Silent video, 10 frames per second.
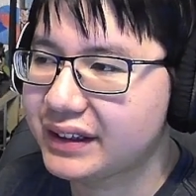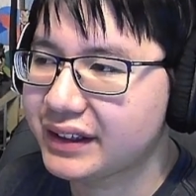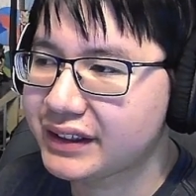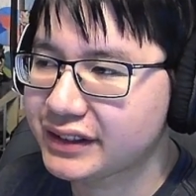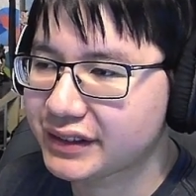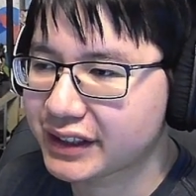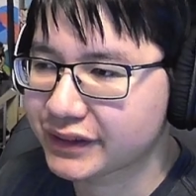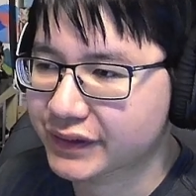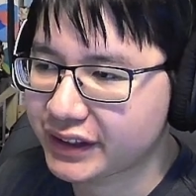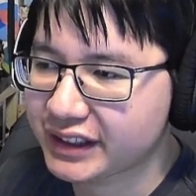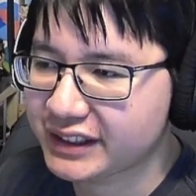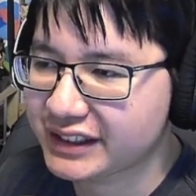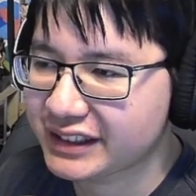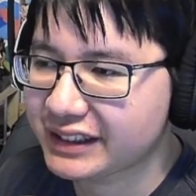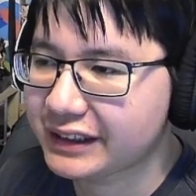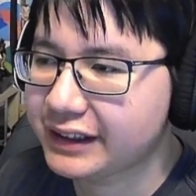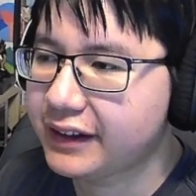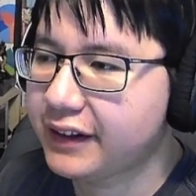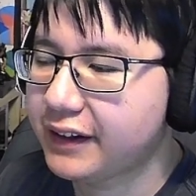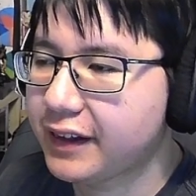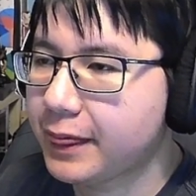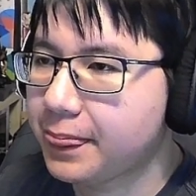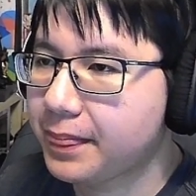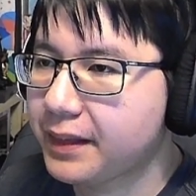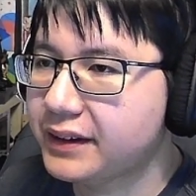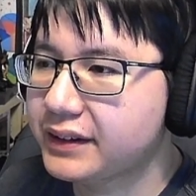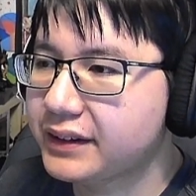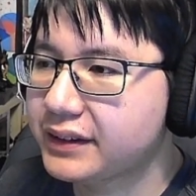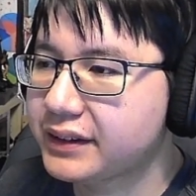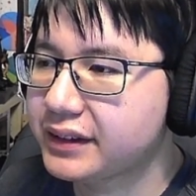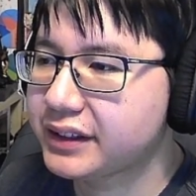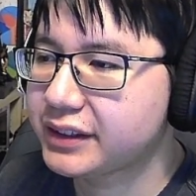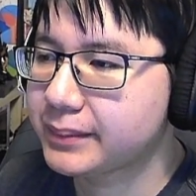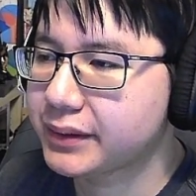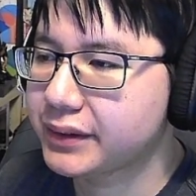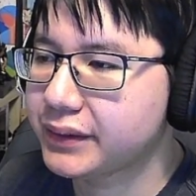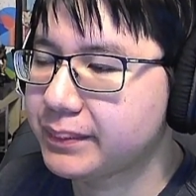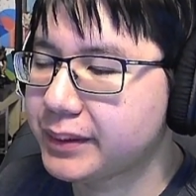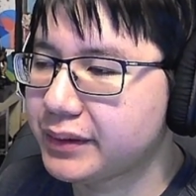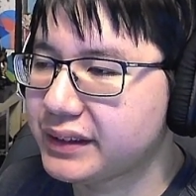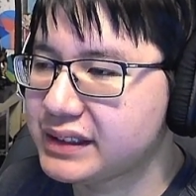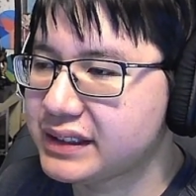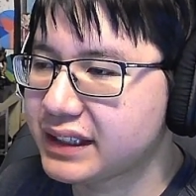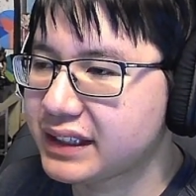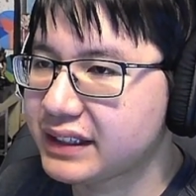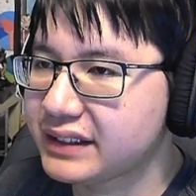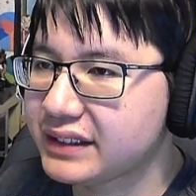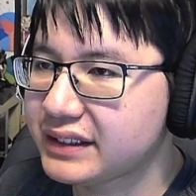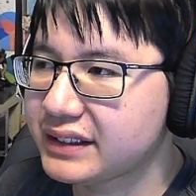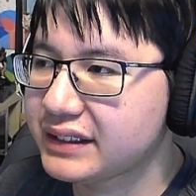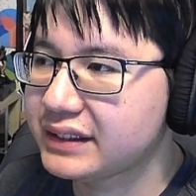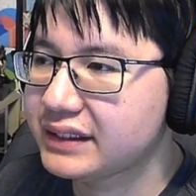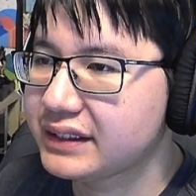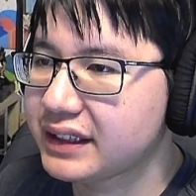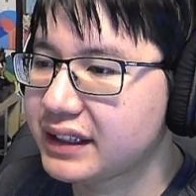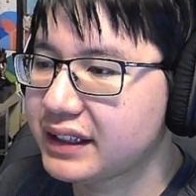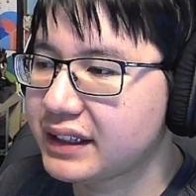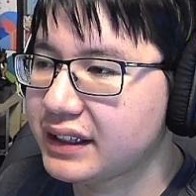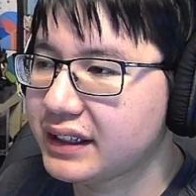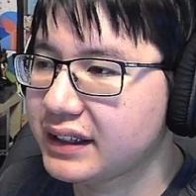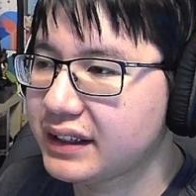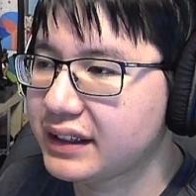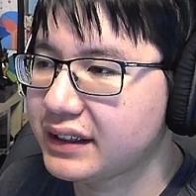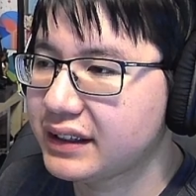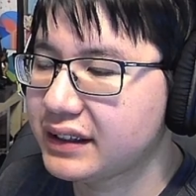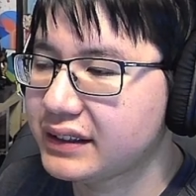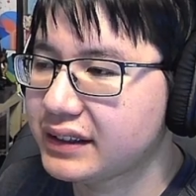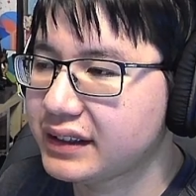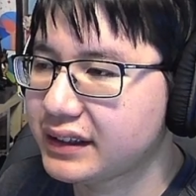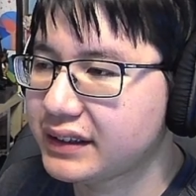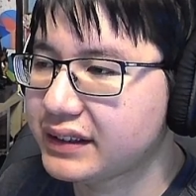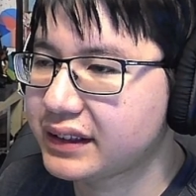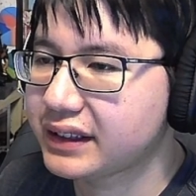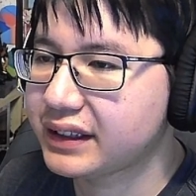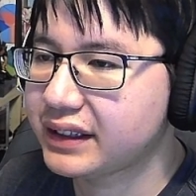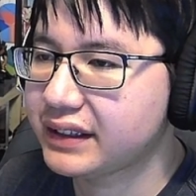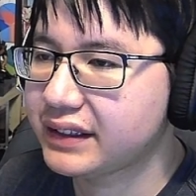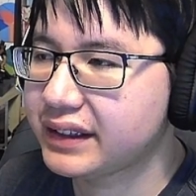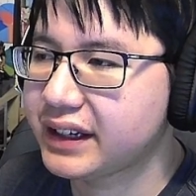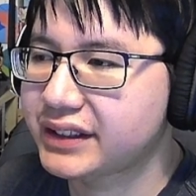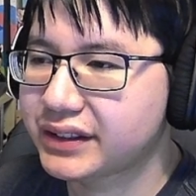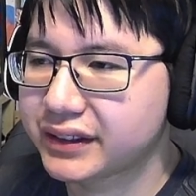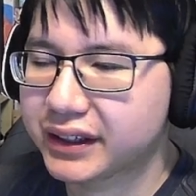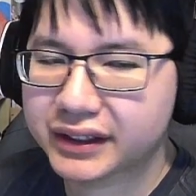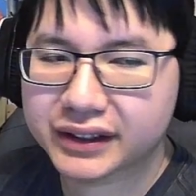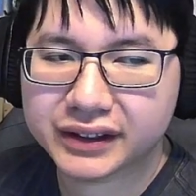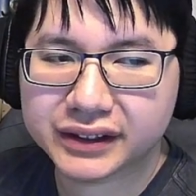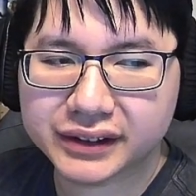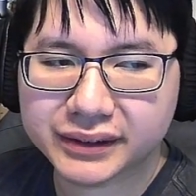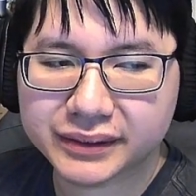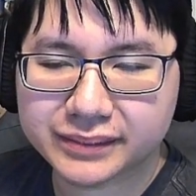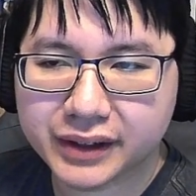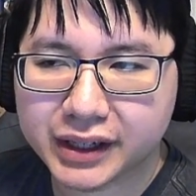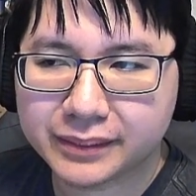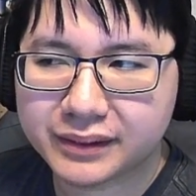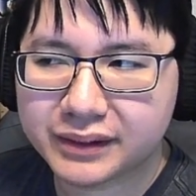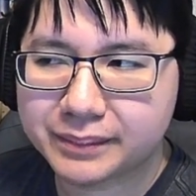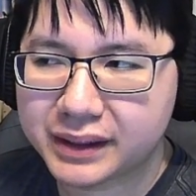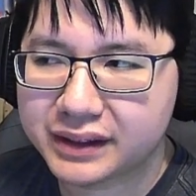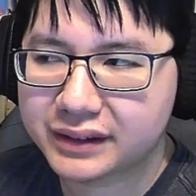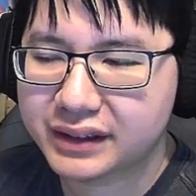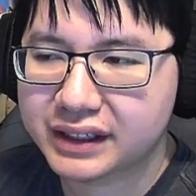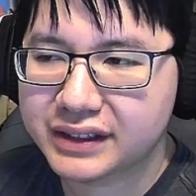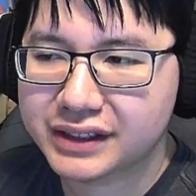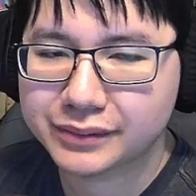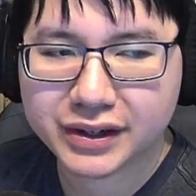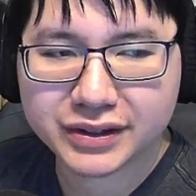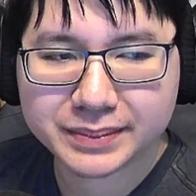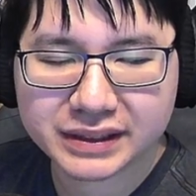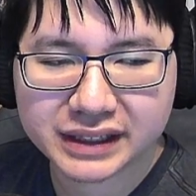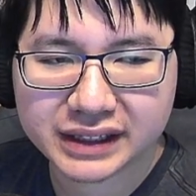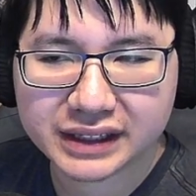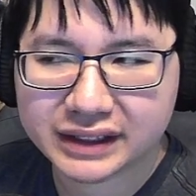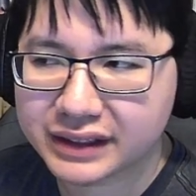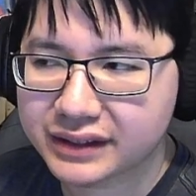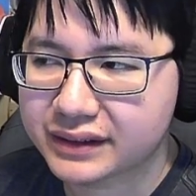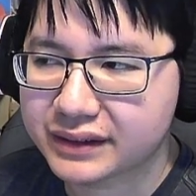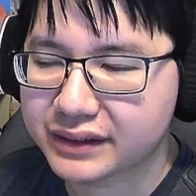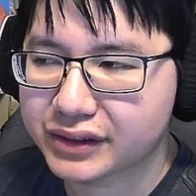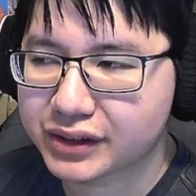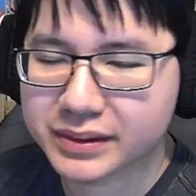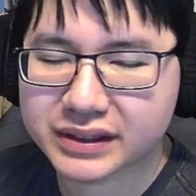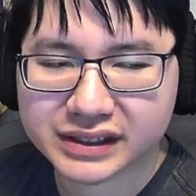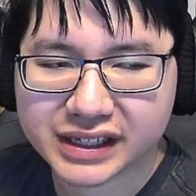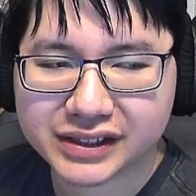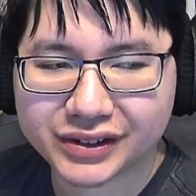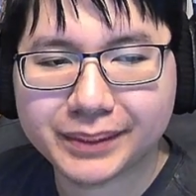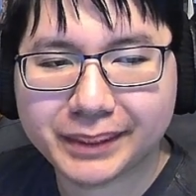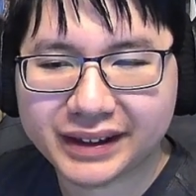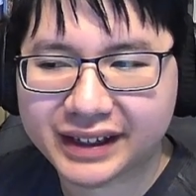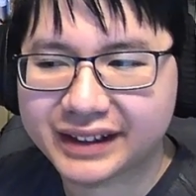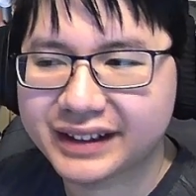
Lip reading: So let's focus. Let's move between these guys. And let's hit this guy. Yeah, so our hit dodge is 100% hit and 0% chance to be hit.